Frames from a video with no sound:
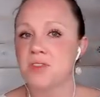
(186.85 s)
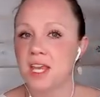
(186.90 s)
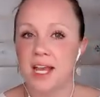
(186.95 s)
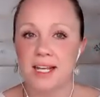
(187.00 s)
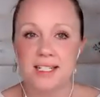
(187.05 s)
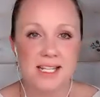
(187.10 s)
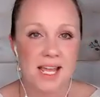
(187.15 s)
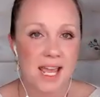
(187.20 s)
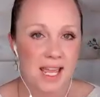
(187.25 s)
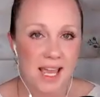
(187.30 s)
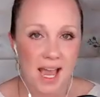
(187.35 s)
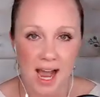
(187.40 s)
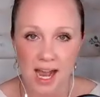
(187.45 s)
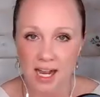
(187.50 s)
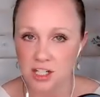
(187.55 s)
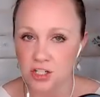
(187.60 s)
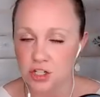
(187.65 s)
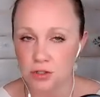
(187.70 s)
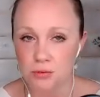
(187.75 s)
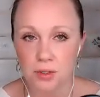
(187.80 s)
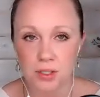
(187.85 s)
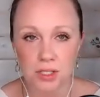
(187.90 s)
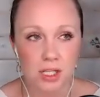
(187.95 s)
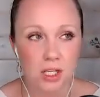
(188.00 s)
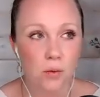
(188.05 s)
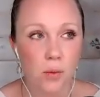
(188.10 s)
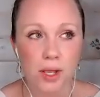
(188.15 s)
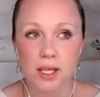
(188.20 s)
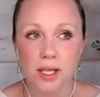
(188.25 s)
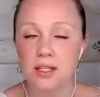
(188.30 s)
I take action really
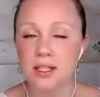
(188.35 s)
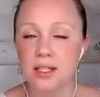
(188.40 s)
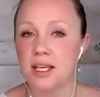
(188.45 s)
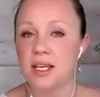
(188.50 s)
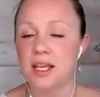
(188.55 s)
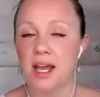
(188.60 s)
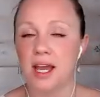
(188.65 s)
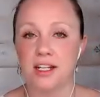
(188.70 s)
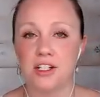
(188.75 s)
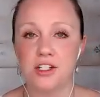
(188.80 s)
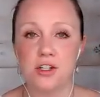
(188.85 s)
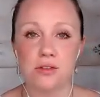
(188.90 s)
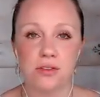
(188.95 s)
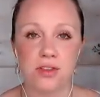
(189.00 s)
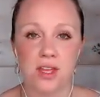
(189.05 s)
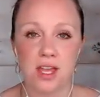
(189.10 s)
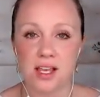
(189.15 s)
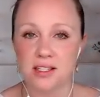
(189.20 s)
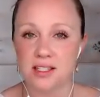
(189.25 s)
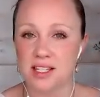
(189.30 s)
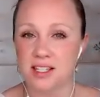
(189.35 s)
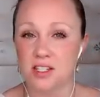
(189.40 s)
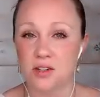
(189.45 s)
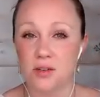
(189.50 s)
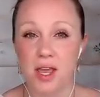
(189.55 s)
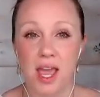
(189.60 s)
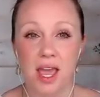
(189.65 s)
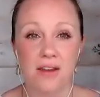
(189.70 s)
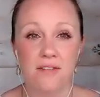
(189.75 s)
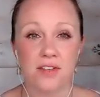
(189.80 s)
quickly. I do things. It's
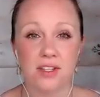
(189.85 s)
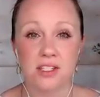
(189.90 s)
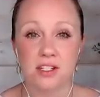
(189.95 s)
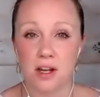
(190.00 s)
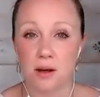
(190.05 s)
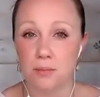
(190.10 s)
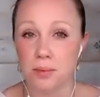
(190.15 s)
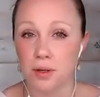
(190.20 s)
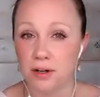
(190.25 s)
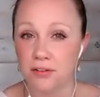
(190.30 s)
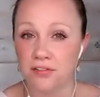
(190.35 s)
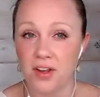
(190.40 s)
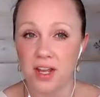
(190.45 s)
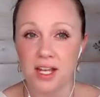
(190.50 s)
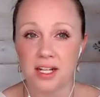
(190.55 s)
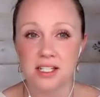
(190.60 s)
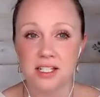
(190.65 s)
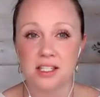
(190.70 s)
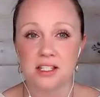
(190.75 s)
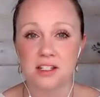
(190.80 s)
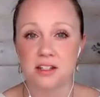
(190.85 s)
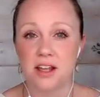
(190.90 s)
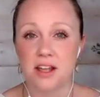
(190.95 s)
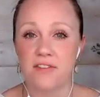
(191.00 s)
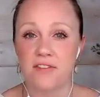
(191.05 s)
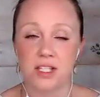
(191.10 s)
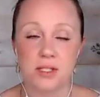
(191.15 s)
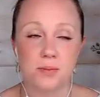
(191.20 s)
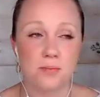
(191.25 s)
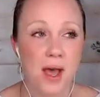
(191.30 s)
okay if it's not perfect,
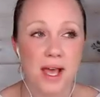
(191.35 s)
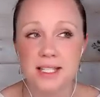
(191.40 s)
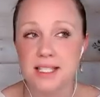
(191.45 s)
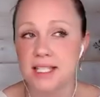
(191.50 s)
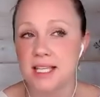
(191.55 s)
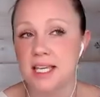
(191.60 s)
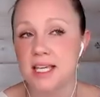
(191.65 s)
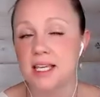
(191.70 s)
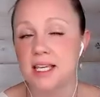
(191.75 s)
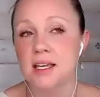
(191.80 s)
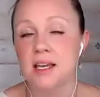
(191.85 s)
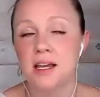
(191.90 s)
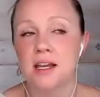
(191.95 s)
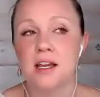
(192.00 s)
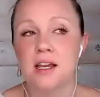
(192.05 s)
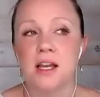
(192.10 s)
if it's messy.